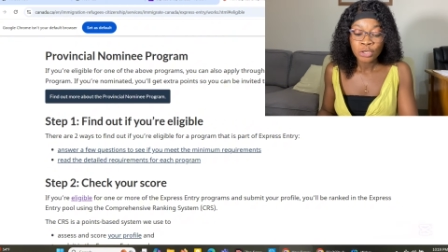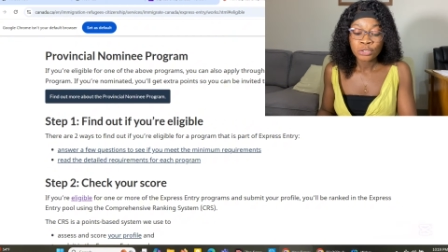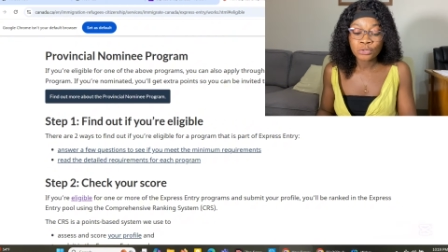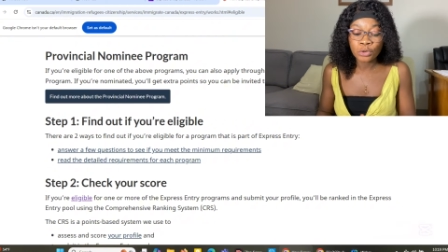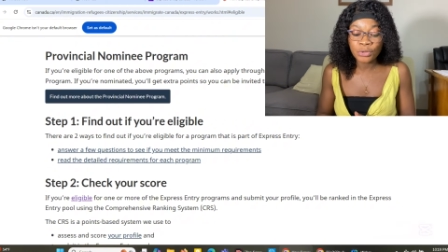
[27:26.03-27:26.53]

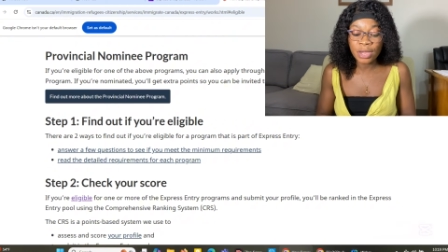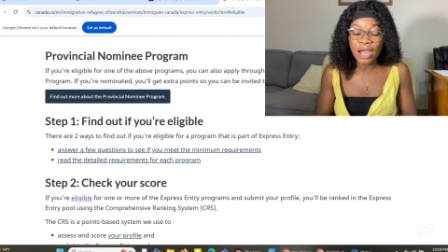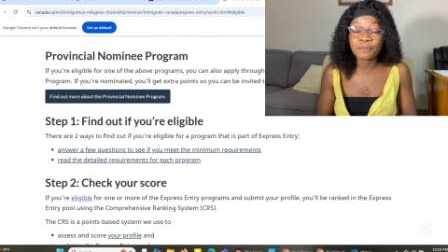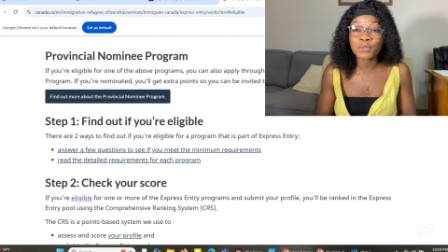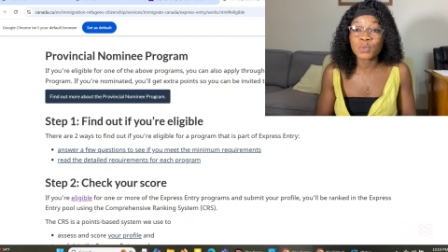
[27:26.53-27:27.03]
So you
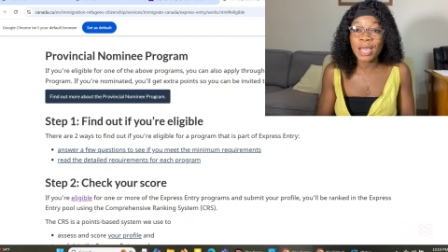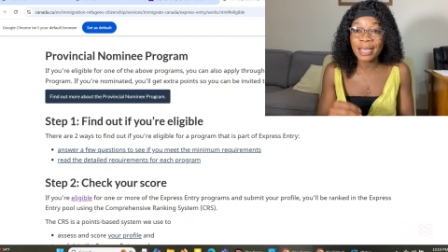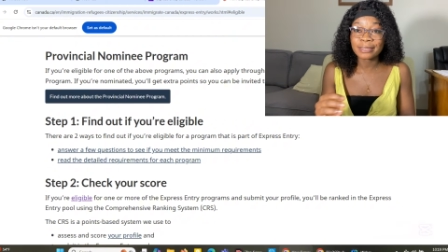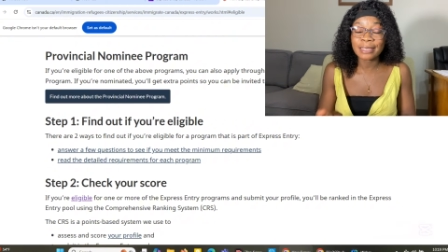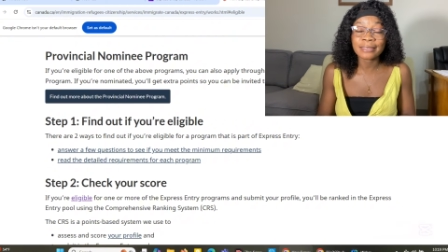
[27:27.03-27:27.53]
have to
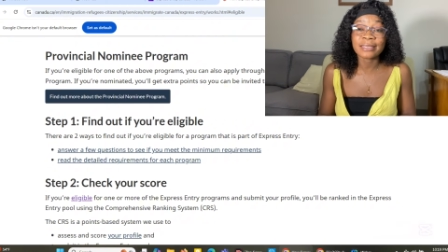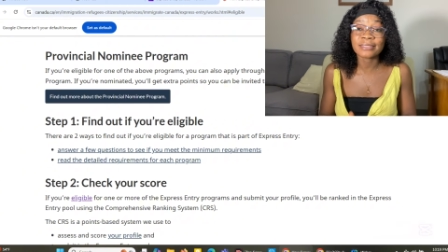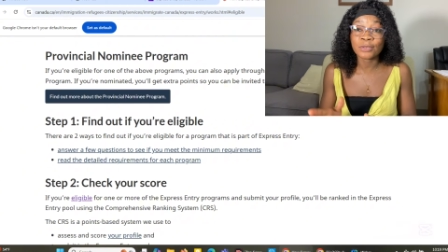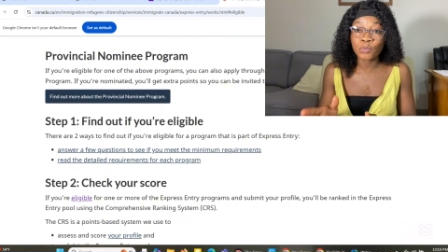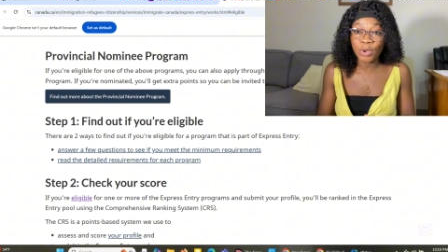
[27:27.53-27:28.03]
answer
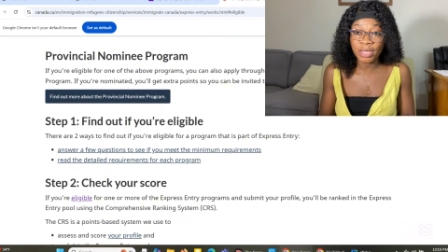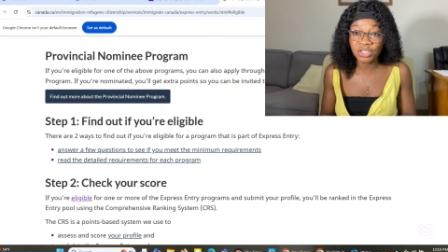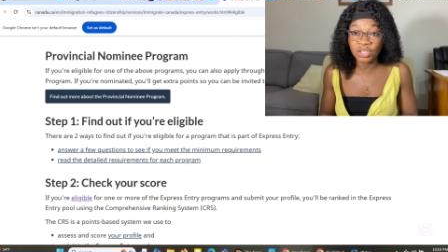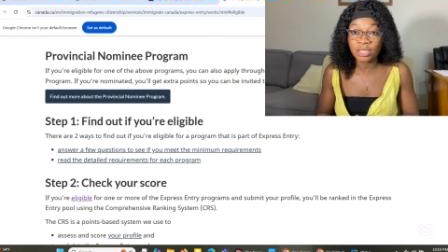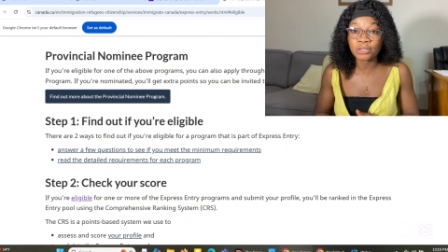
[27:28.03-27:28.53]
certain
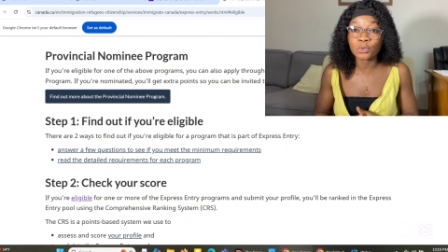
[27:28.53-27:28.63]
questions.